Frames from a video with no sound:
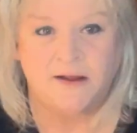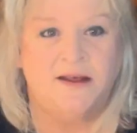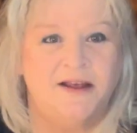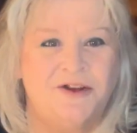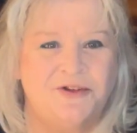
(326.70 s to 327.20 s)

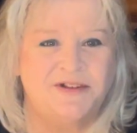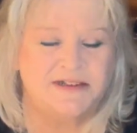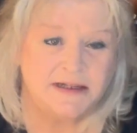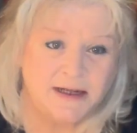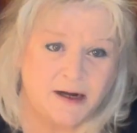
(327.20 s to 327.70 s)

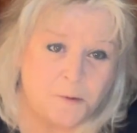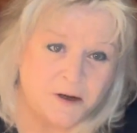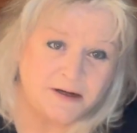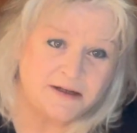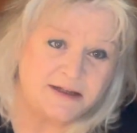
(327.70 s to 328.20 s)
interesting and I
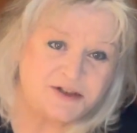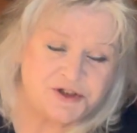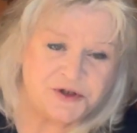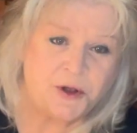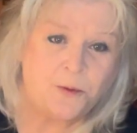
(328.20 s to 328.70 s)
wanted to let
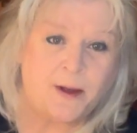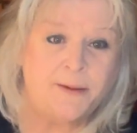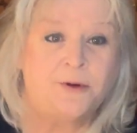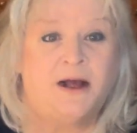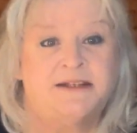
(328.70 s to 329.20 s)
you know my
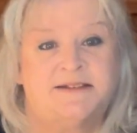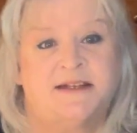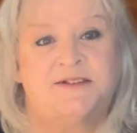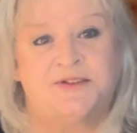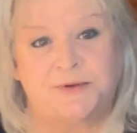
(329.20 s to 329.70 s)

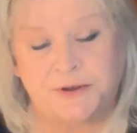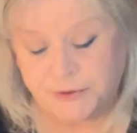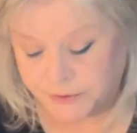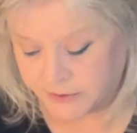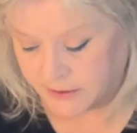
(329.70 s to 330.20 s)
process
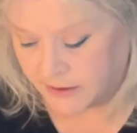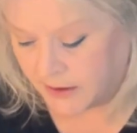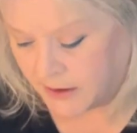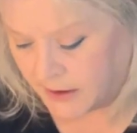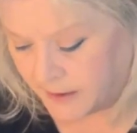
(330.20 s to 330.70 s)
through
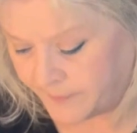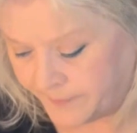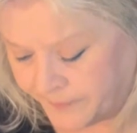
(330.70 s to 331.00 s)
and